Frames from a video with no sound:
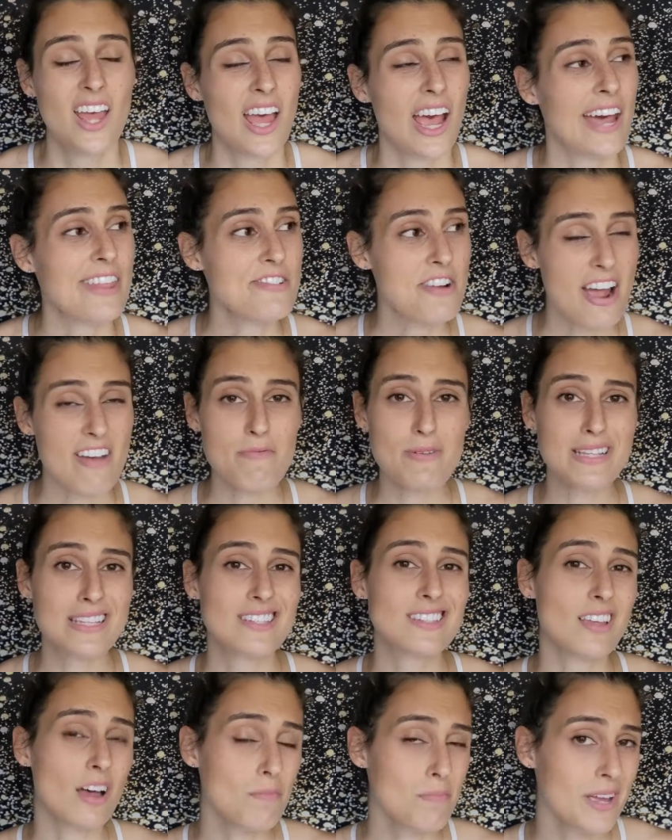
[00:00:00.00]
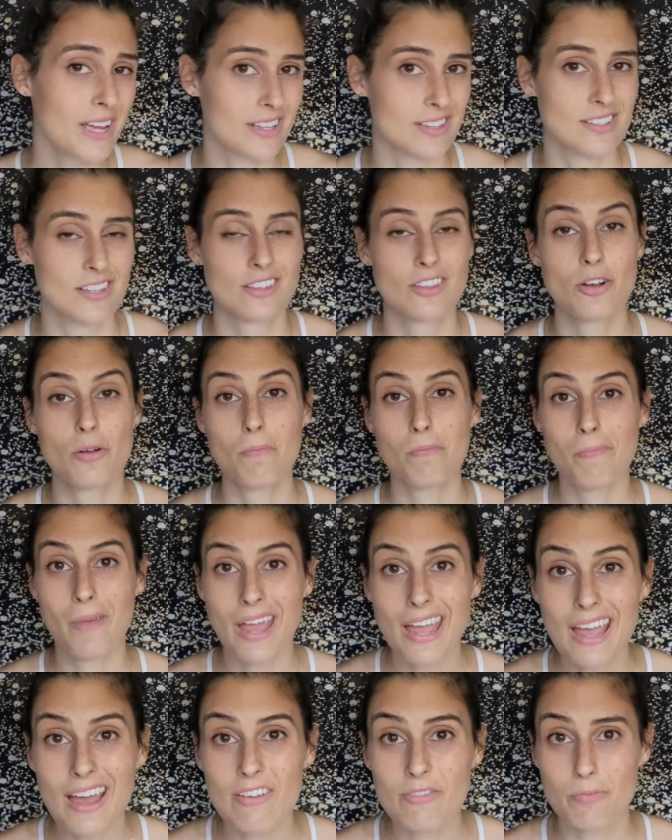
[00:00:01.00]
And there have been some hints that there
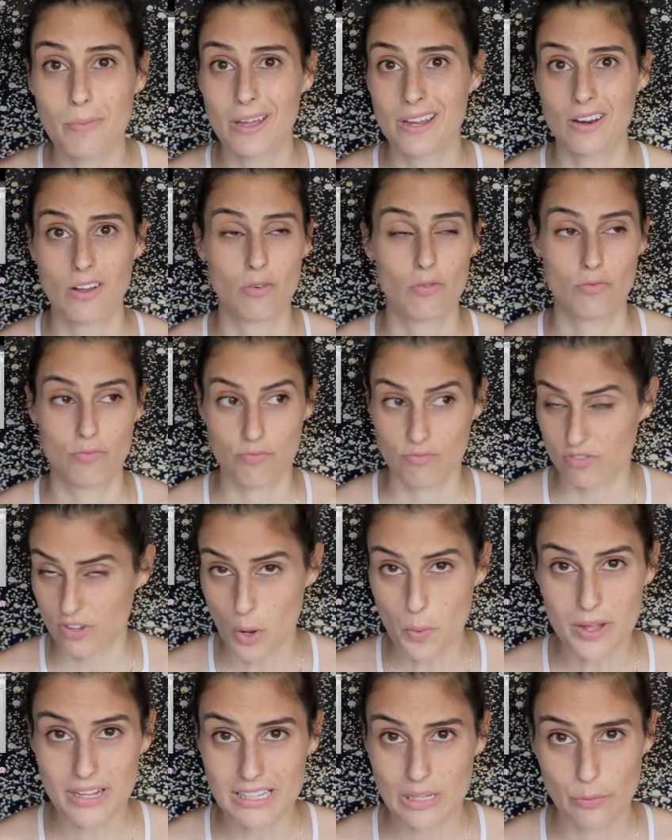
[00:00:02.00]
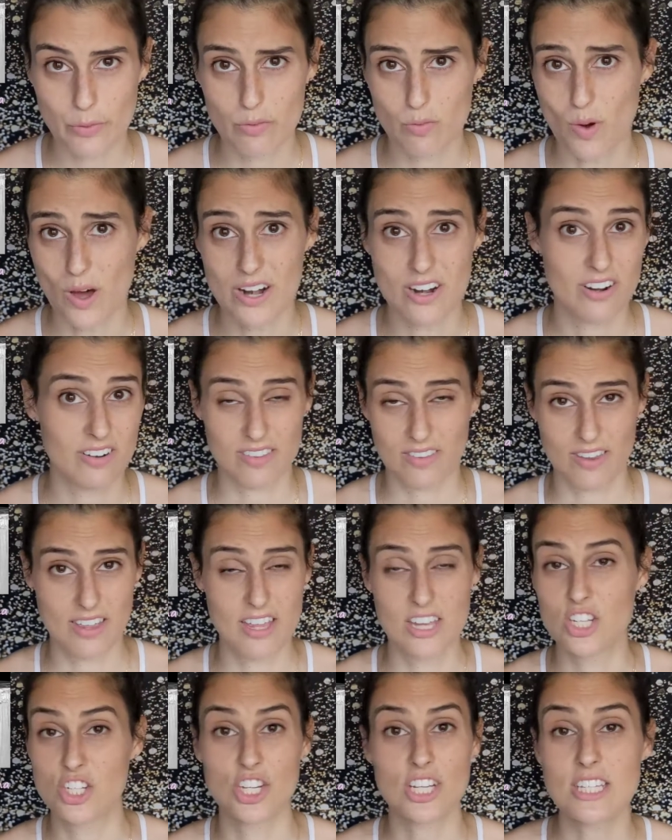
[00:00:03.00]
may have been flowing liquid water
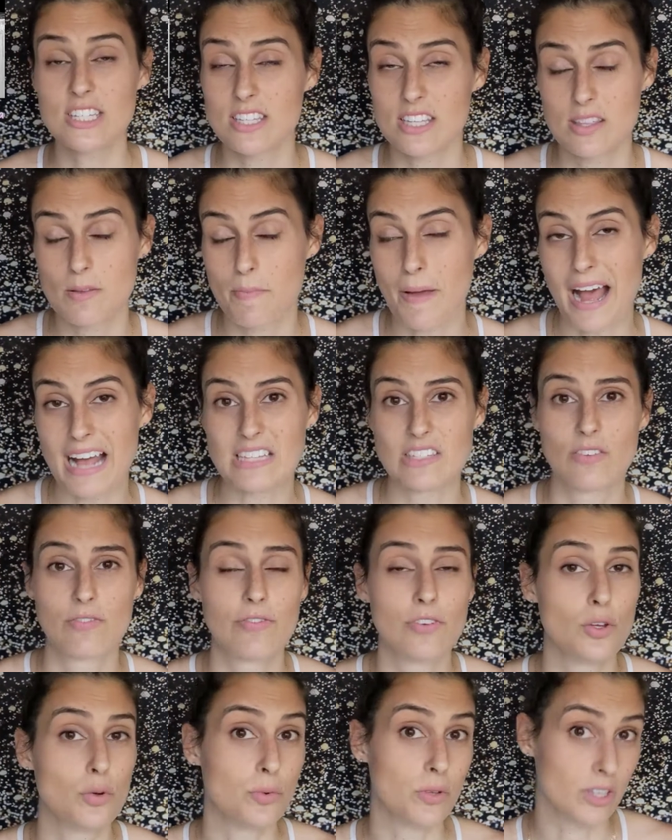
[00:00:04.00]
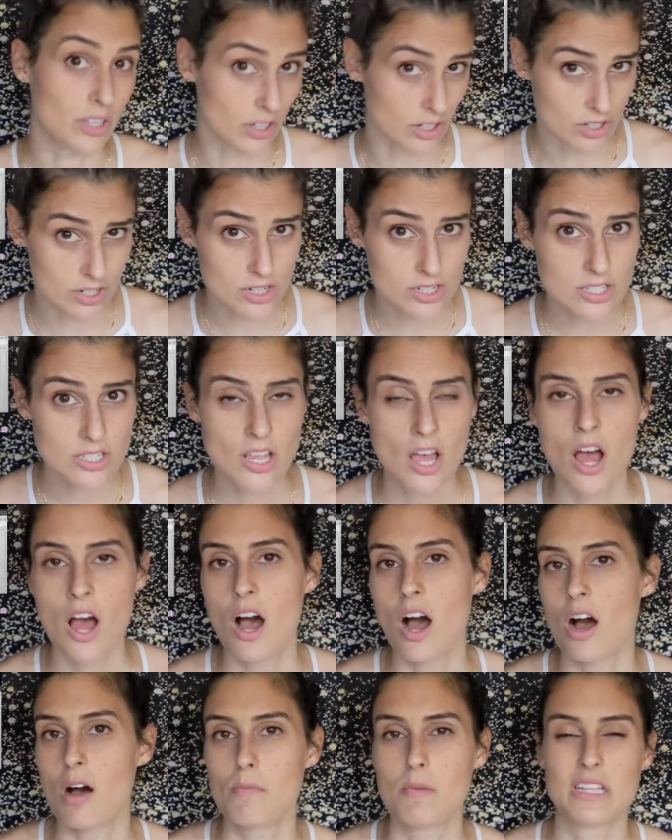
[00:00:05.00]
just in the past few years
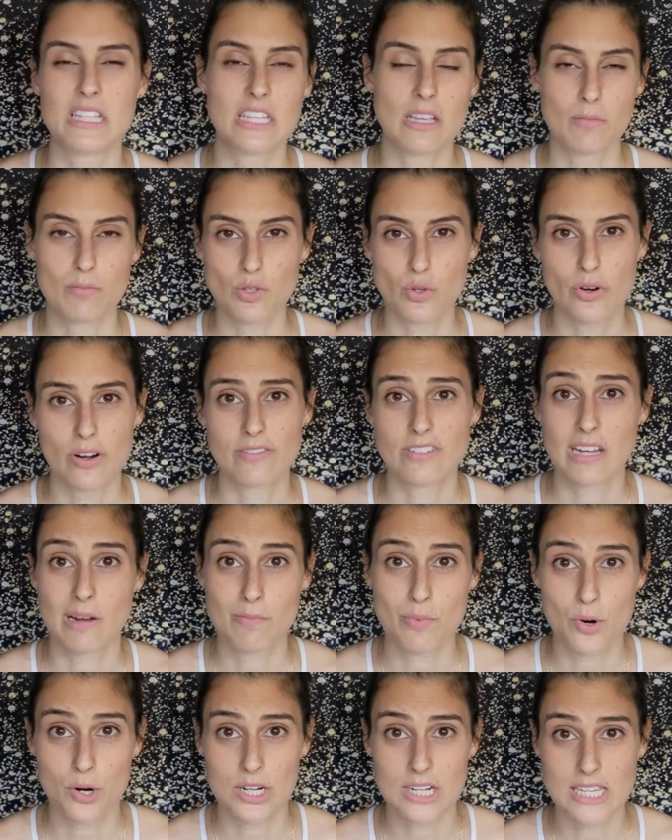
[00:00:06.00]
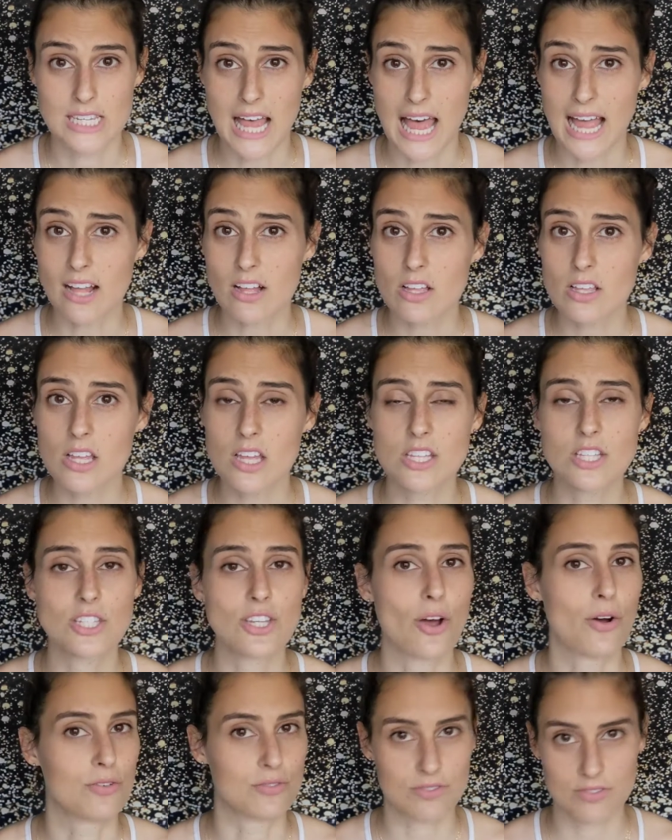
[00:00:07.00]
in some sort of temporal cycle. And
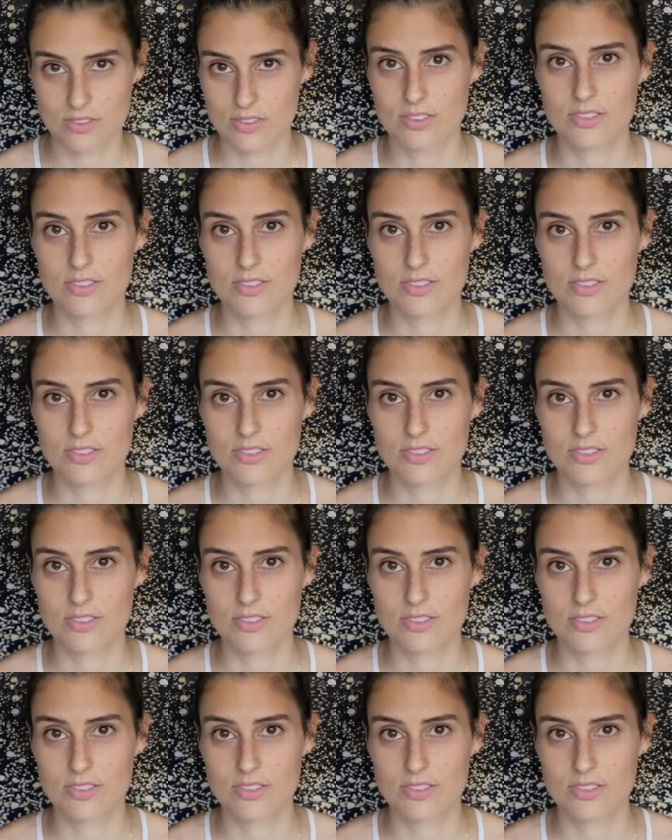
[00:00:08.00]
so,